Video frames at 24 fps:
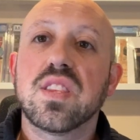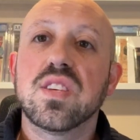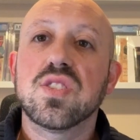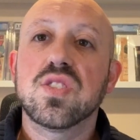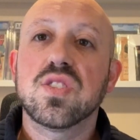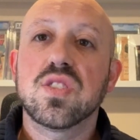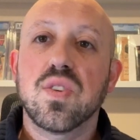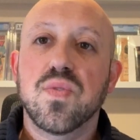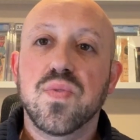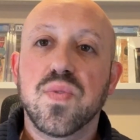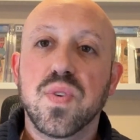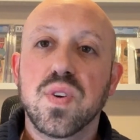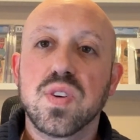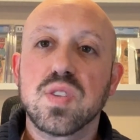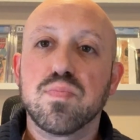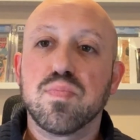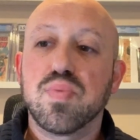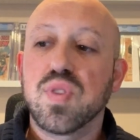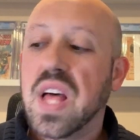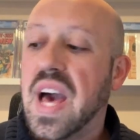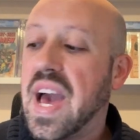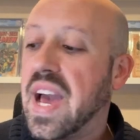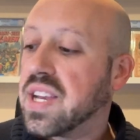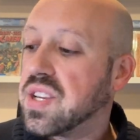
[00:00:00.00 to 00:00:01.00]
This is the first
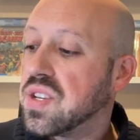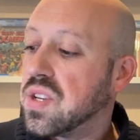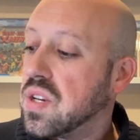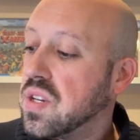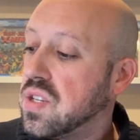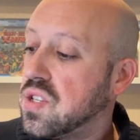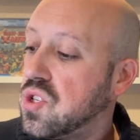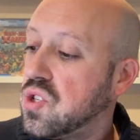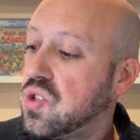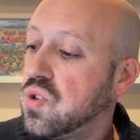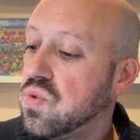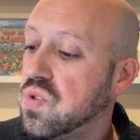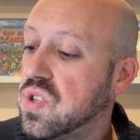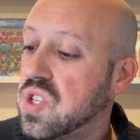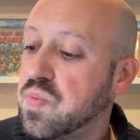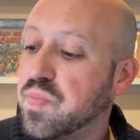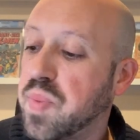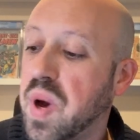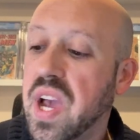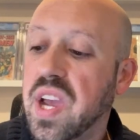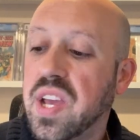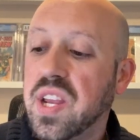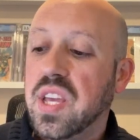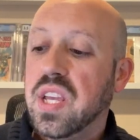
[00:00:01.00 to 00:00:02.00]
black suit
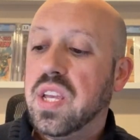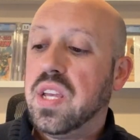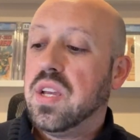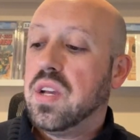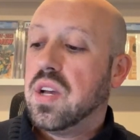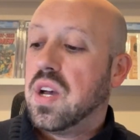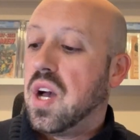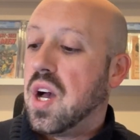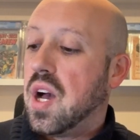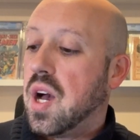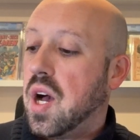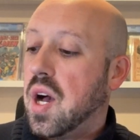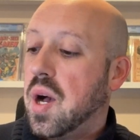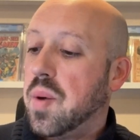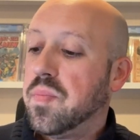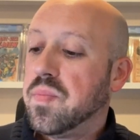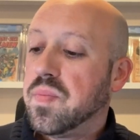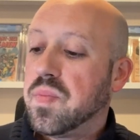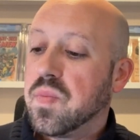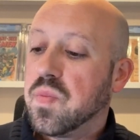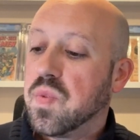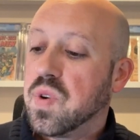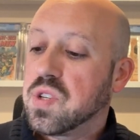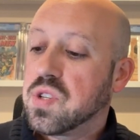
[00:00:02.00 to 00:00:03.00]

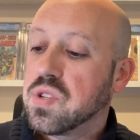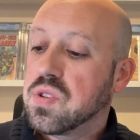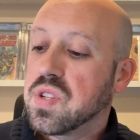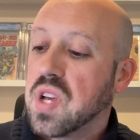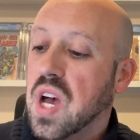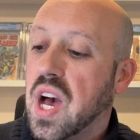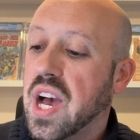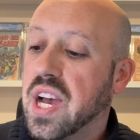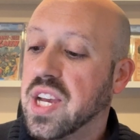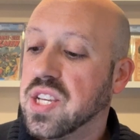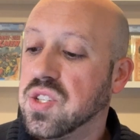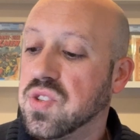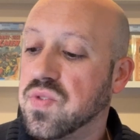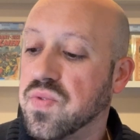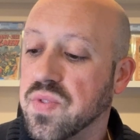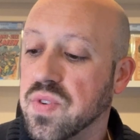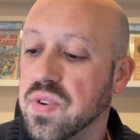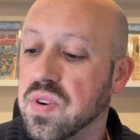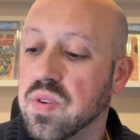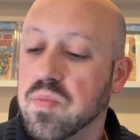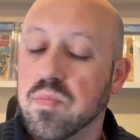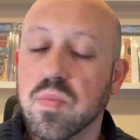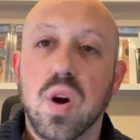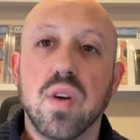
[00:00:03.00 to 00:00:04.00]
Spidey, which ties
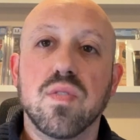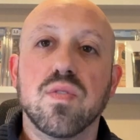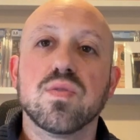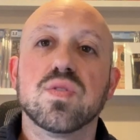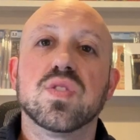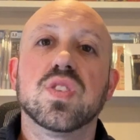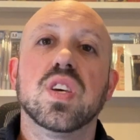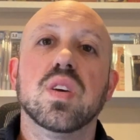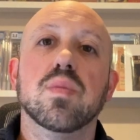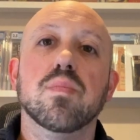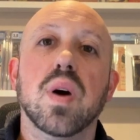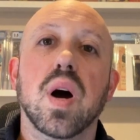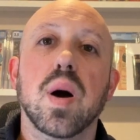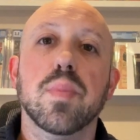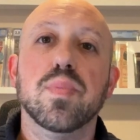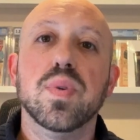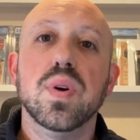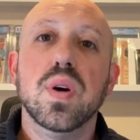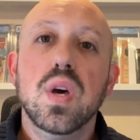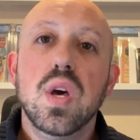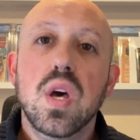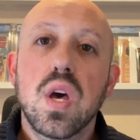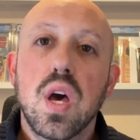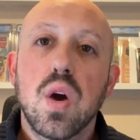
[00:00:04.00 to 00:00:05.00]
for Marvel Team Up
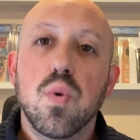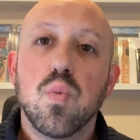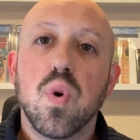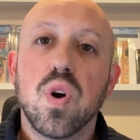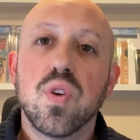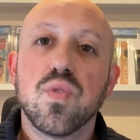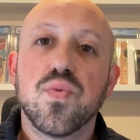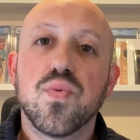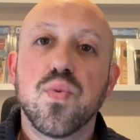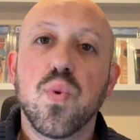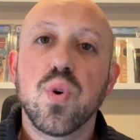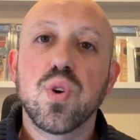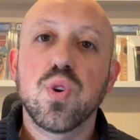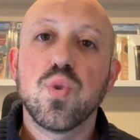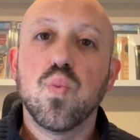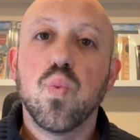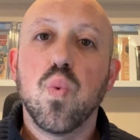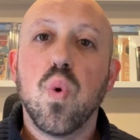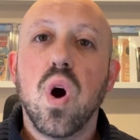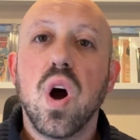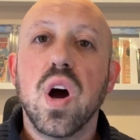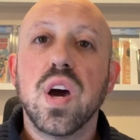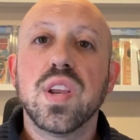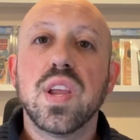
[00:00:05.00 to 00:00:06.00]

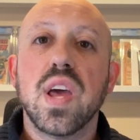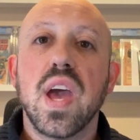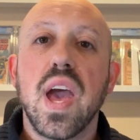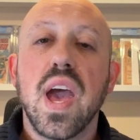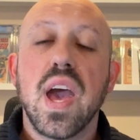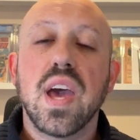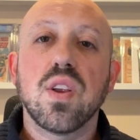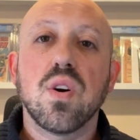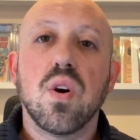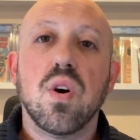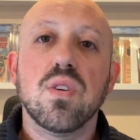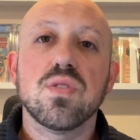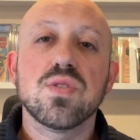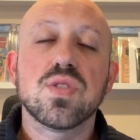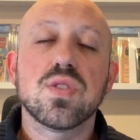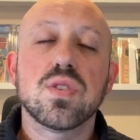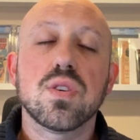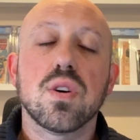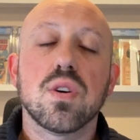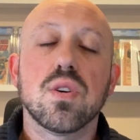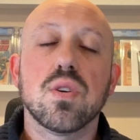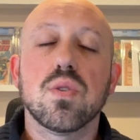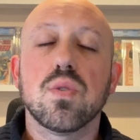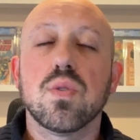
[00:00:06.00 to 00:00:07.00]
141, and
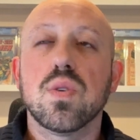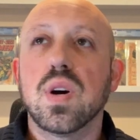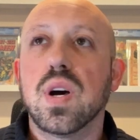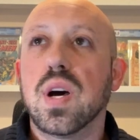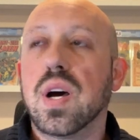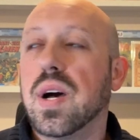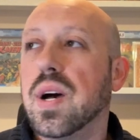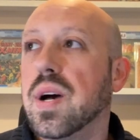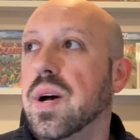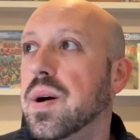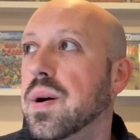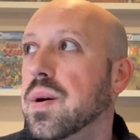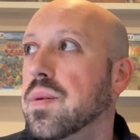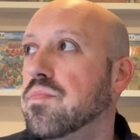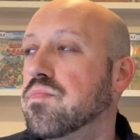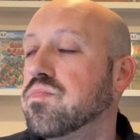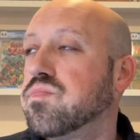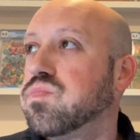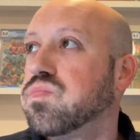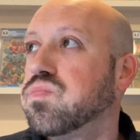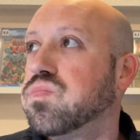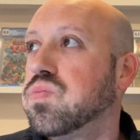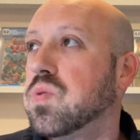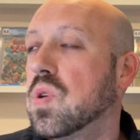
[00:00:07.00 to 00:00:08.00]
also,
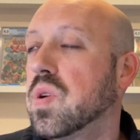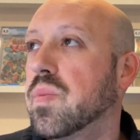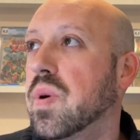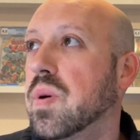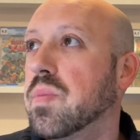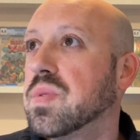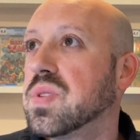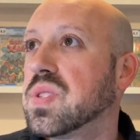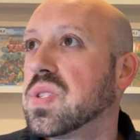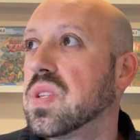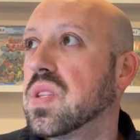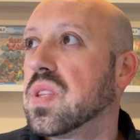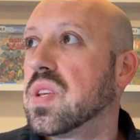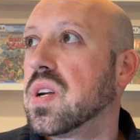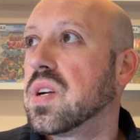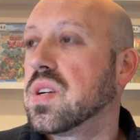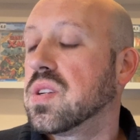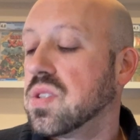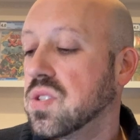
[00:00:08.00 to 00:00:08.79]
what am I missing there?